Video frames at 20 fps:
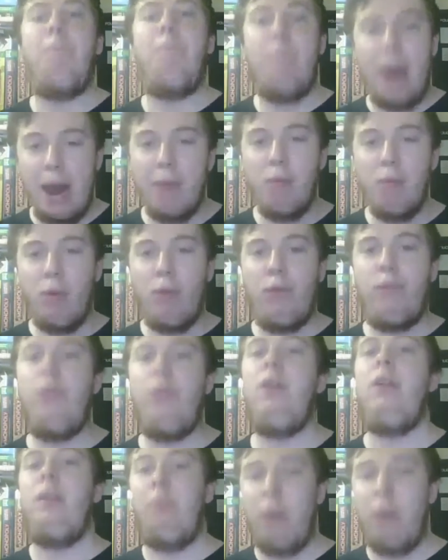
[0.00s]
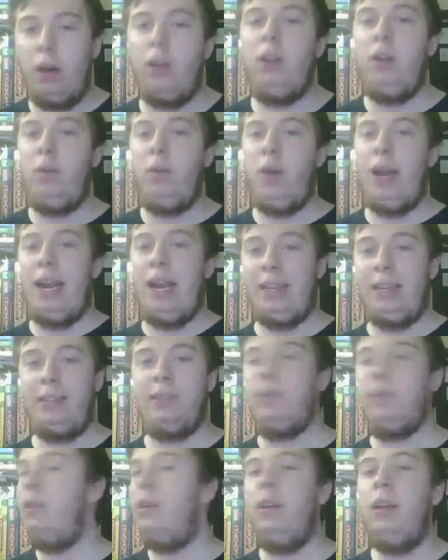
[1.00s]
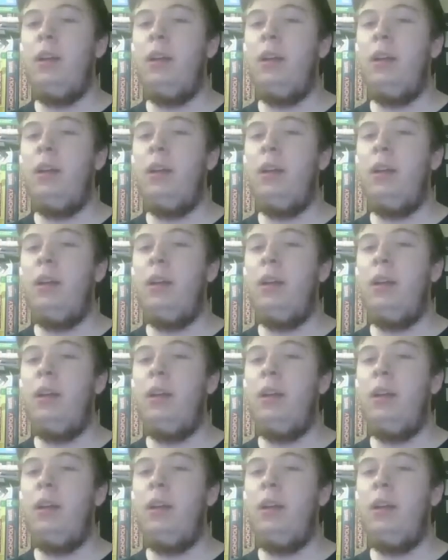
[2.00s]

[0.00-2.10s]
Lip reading: Bad Wolf and the Part of the Ways.